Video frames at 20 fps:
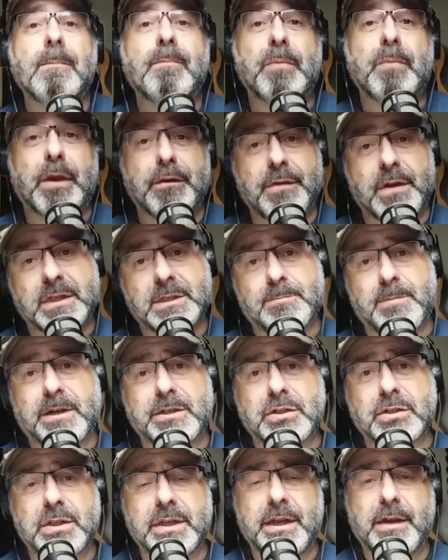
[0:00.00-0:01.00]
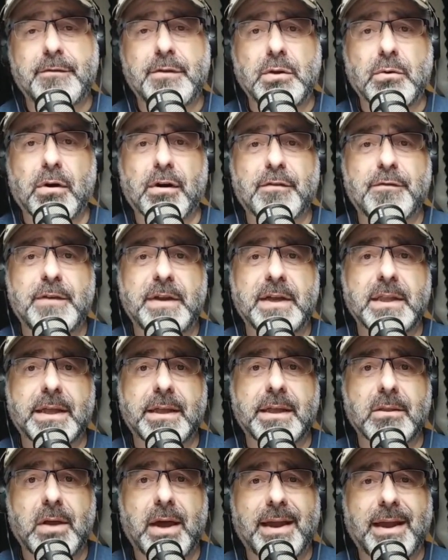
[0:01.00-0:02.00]
if, especially if you are feeling
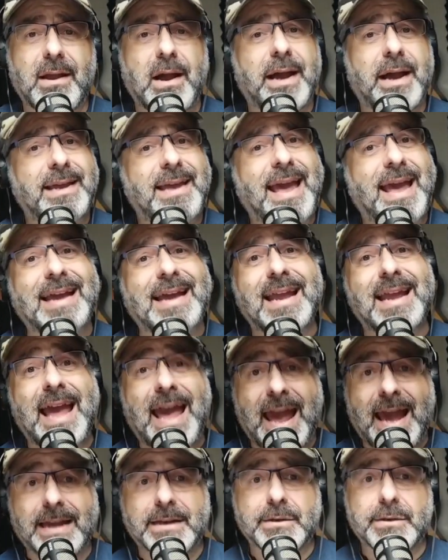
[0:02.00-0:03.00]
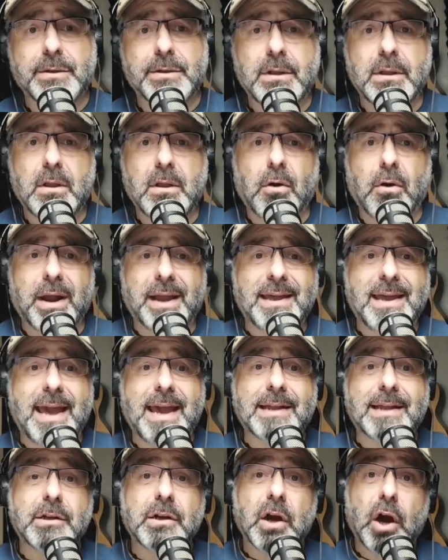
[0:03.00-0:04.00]
like I can't handle or I
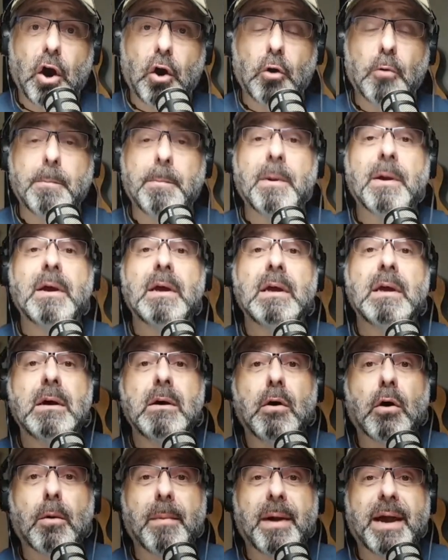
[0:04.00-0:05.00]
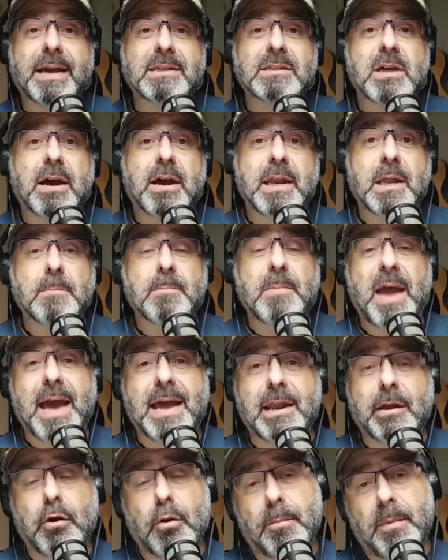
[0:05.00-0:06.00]
can't cope or my anxiety and
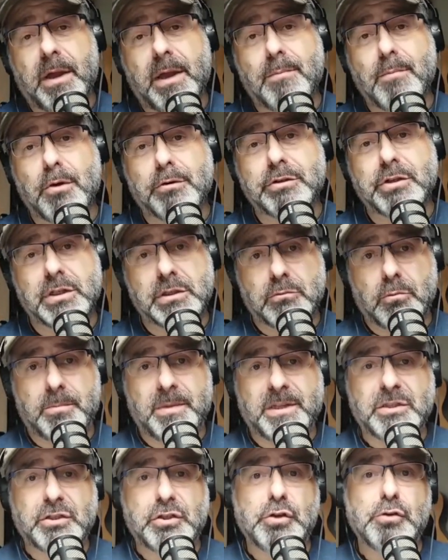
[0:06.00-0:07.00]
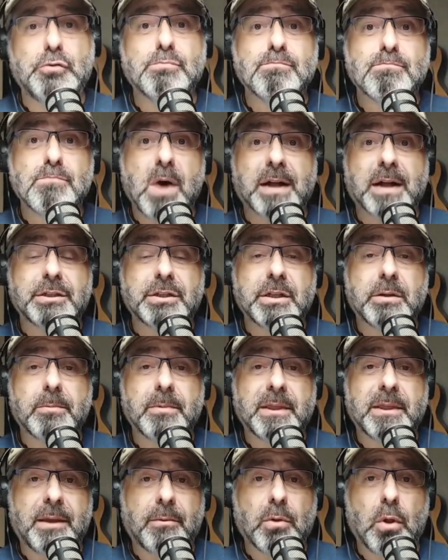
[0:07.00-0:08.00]
panic or my emotions will be too much. They'll,
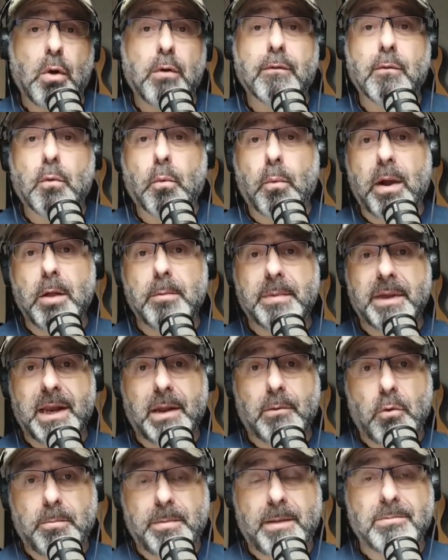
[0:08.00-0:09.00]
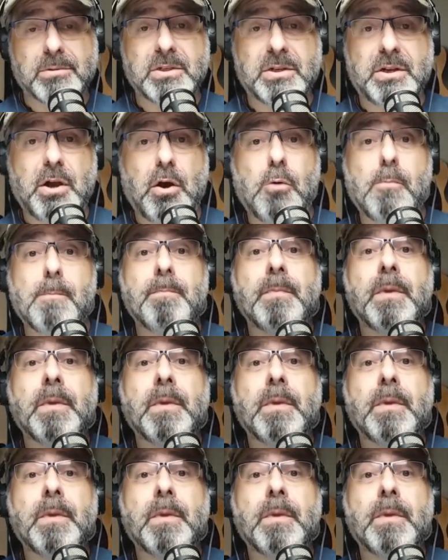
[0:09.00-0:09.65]
they will overwhelm me and I won't be able to cope.